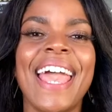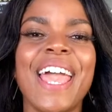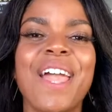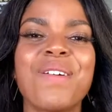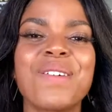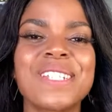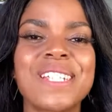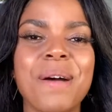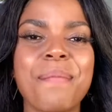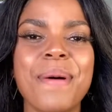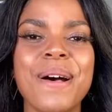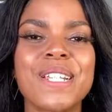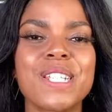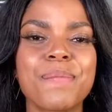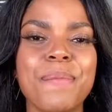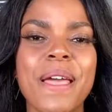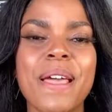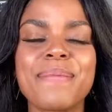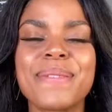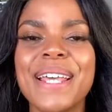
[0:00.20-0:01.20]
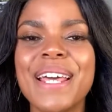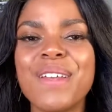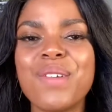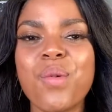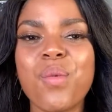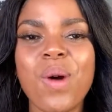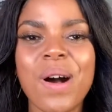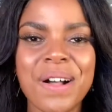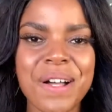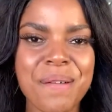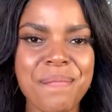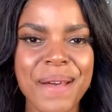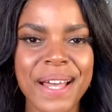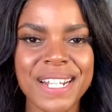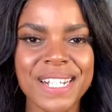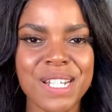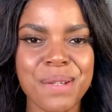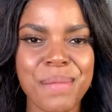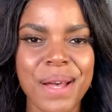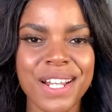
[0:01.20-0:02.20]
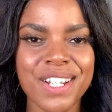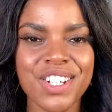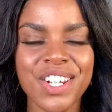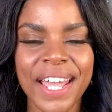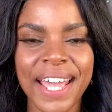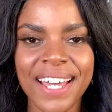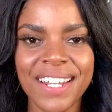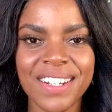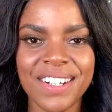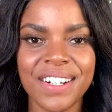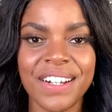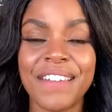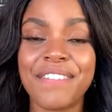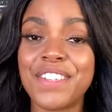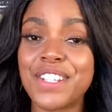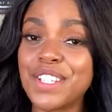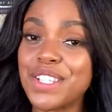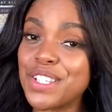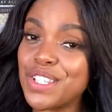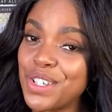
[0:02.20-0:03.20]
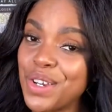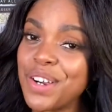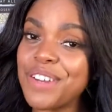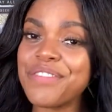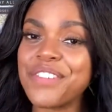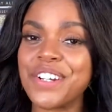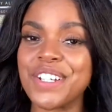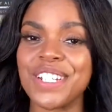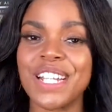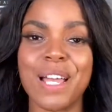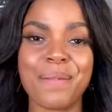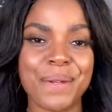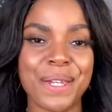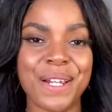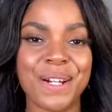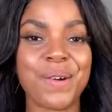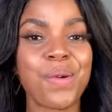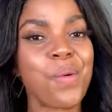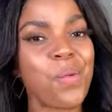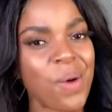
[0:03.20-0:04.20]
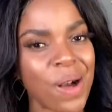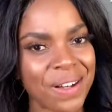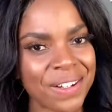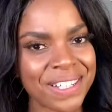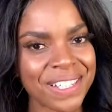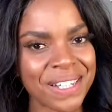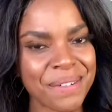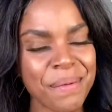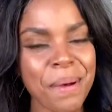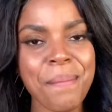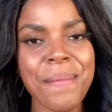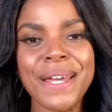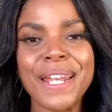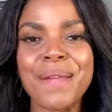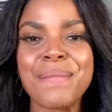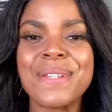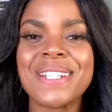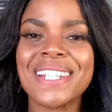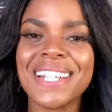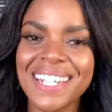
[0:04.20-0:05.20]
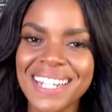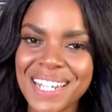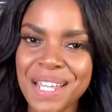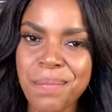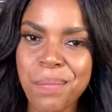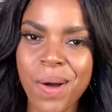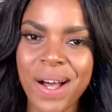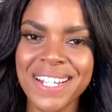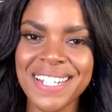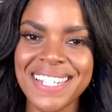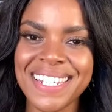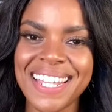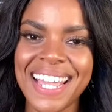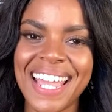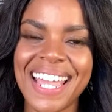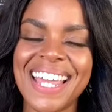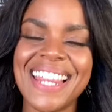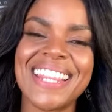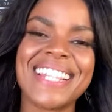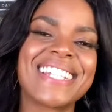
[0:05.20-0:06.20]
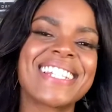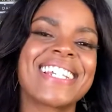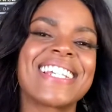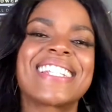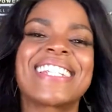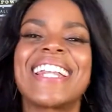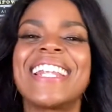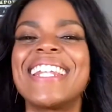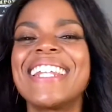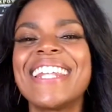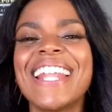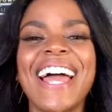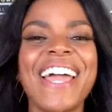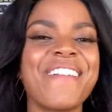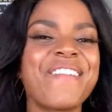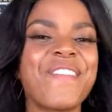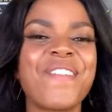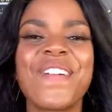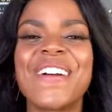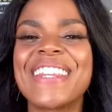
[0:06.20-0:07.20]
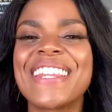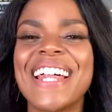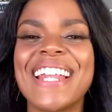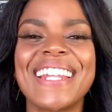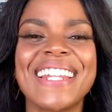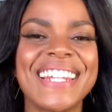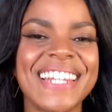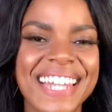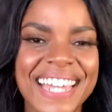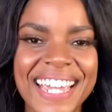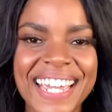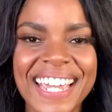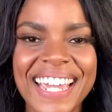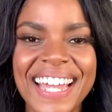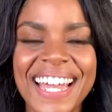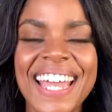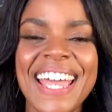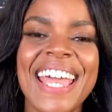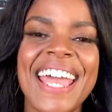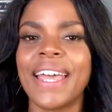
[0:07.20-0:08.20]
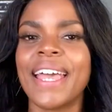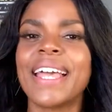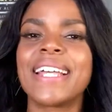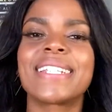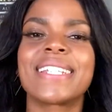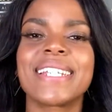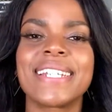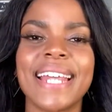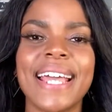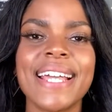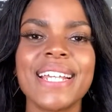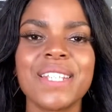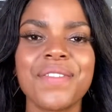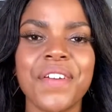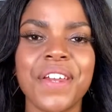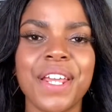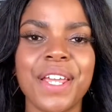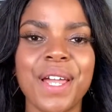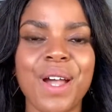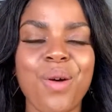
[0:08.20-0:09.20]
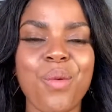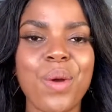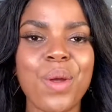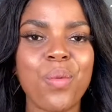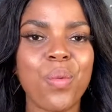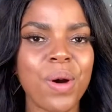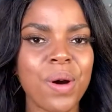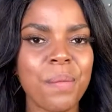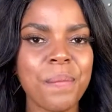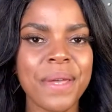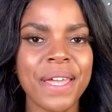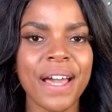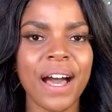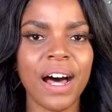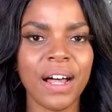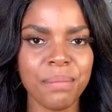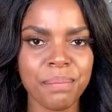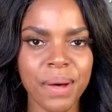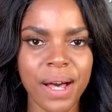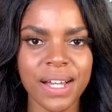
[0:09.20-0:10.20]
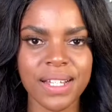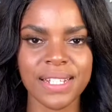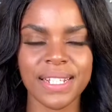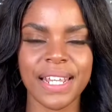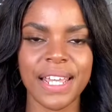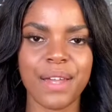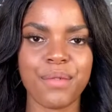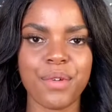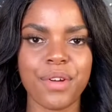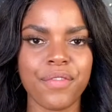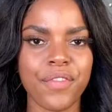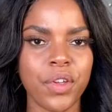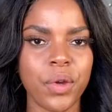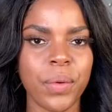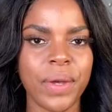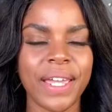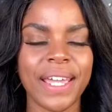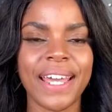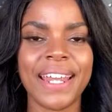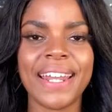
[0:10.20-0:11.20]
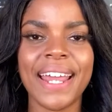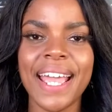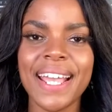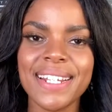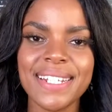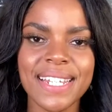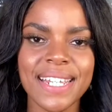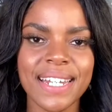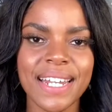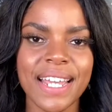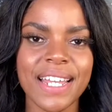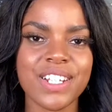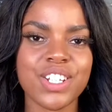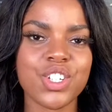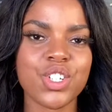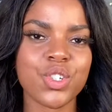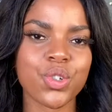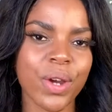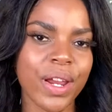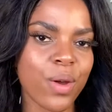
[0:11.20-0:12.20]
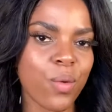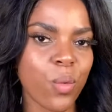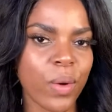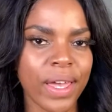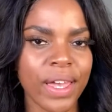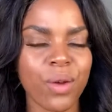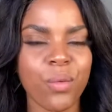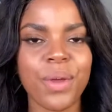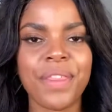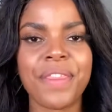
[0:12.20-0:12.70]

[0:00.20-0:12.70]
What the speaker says: What's up, boss babes, and welcome back to my channel. If this is your first time here, welcome. My name is Lee Poitier and this is Life with Lee. In today's video, we will be unboxing and reviewing an 18-inch straight wig with